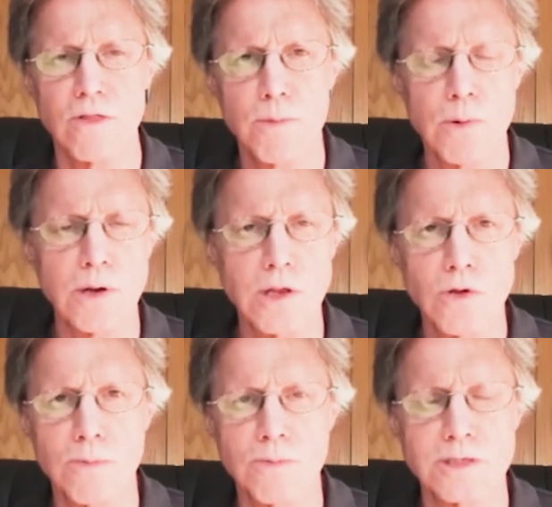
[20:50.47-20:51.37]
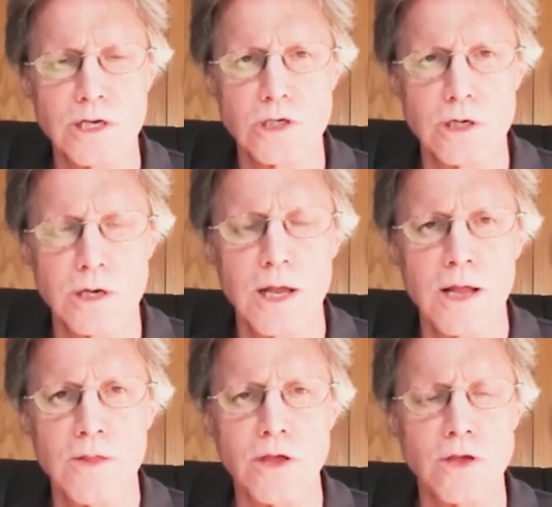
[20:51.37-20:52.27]
They're putting you in a position
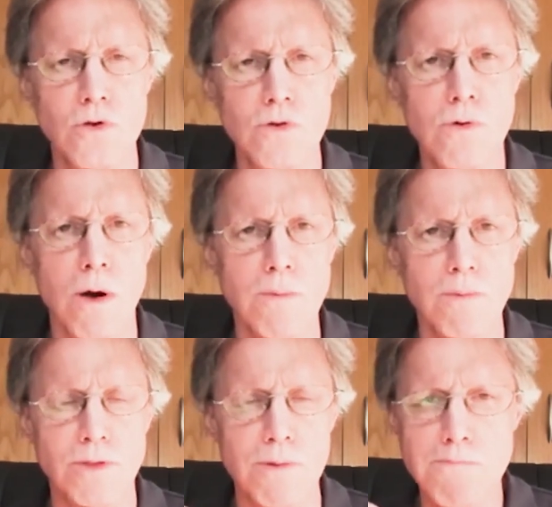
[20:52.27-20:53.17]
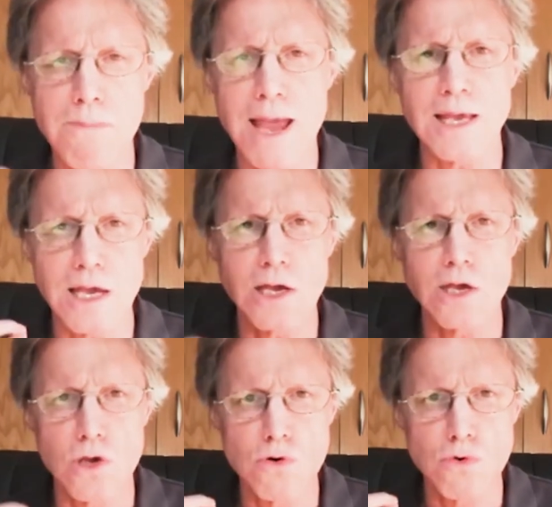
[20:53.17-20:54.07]
that you are, they're
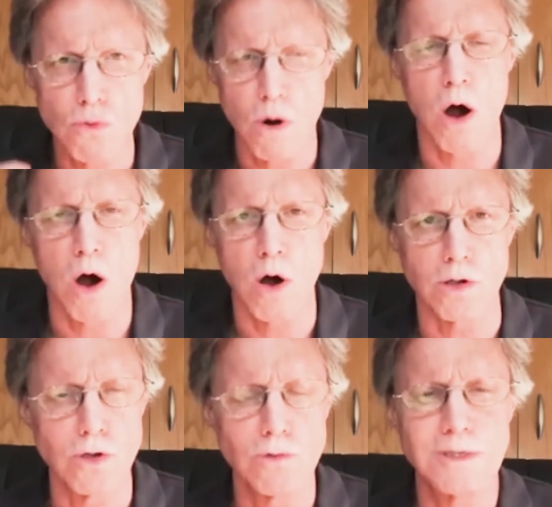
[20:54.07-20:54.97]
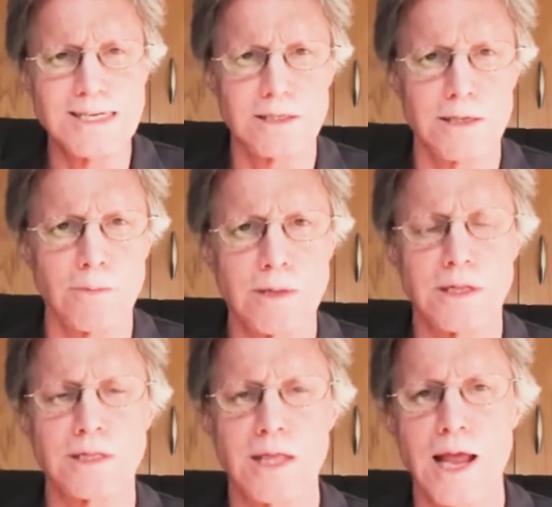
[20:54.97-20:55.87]
making you wrong. You did
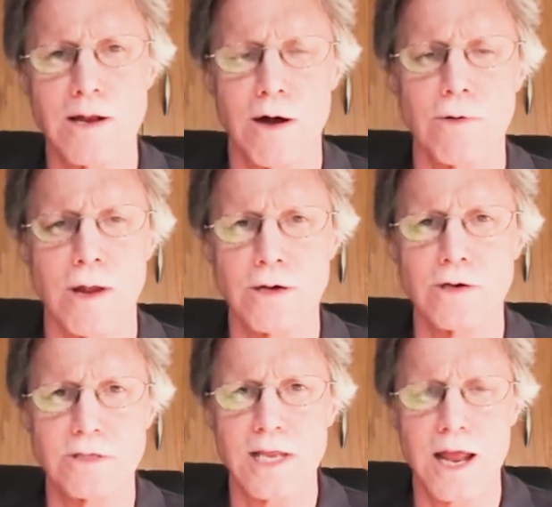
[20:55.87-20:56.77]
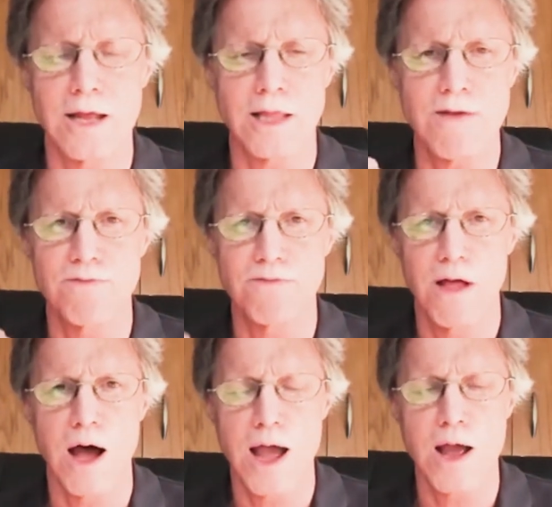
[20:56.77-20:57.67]
something that they don't understand. They
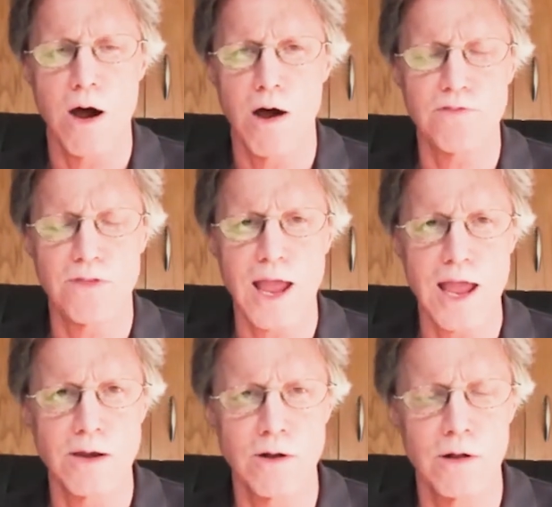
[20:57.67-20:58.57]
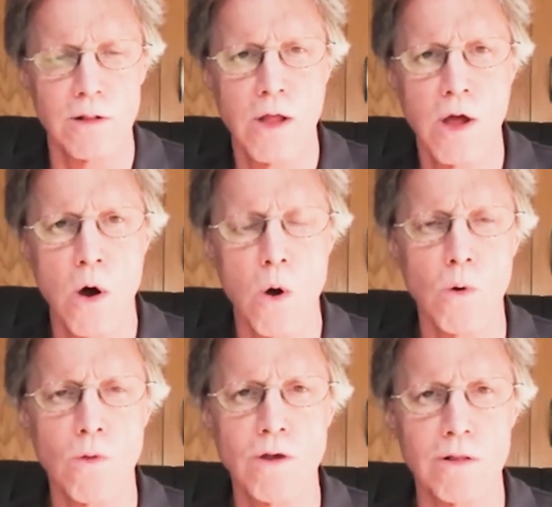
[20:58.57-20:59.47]
fly off the handle
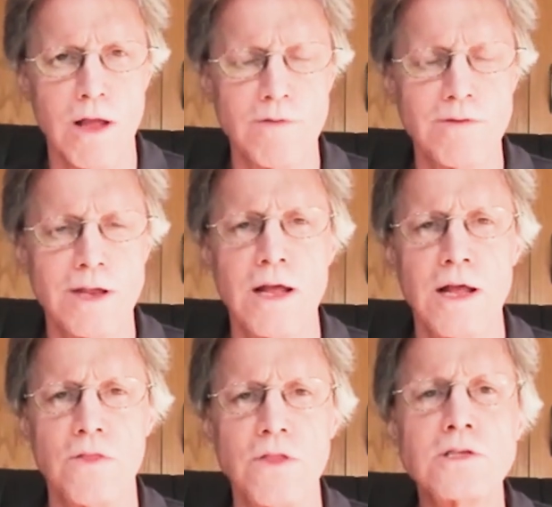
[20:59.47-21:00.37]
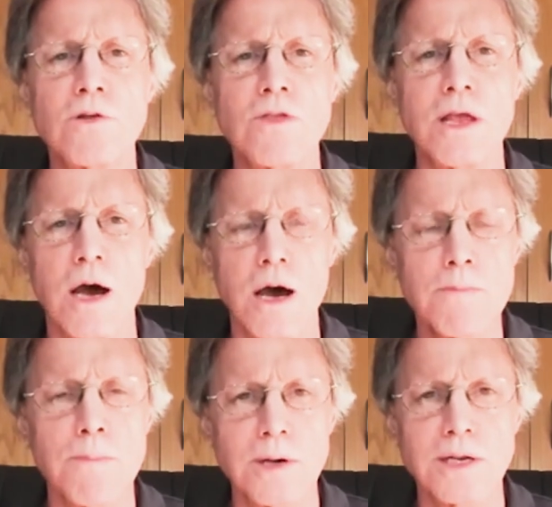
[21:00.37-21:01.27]
or they're loving. These are the
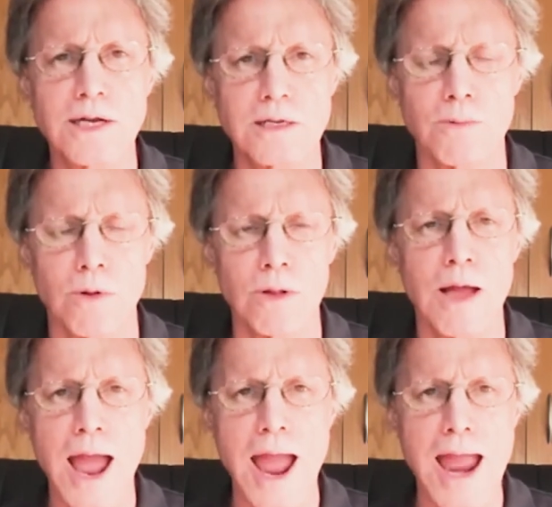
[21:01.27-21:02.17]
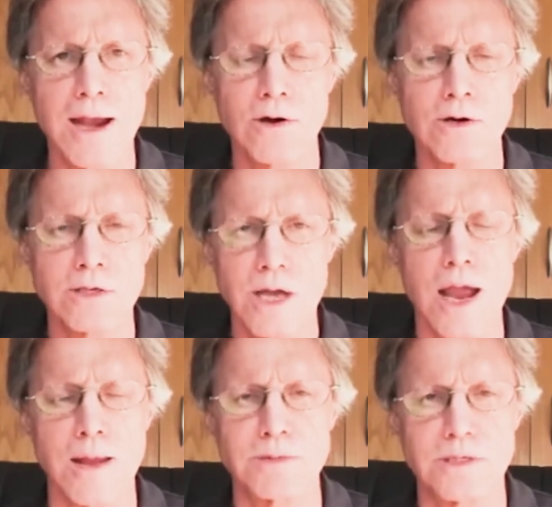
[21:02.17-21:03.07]
unpredictable anger
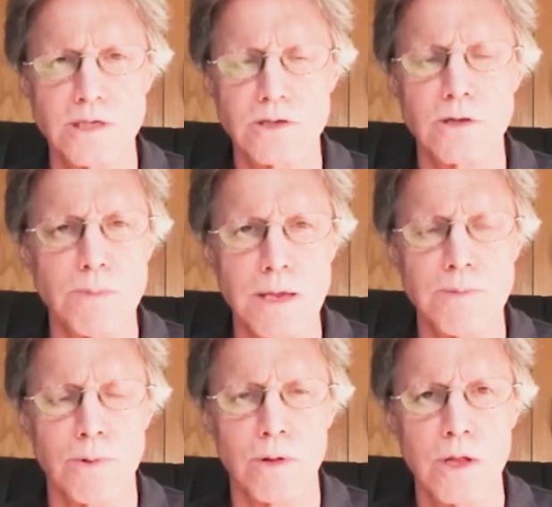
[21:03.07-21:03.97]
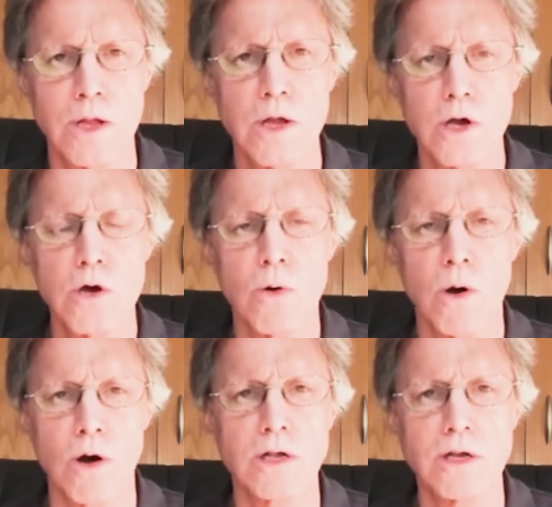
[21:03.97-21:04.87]
types. These are the people
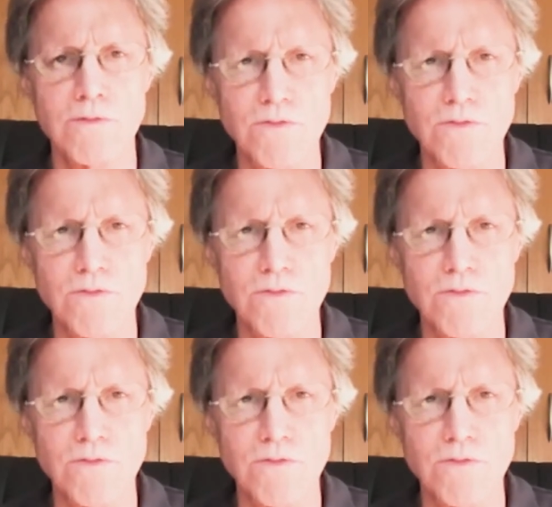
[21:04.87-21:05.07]
who are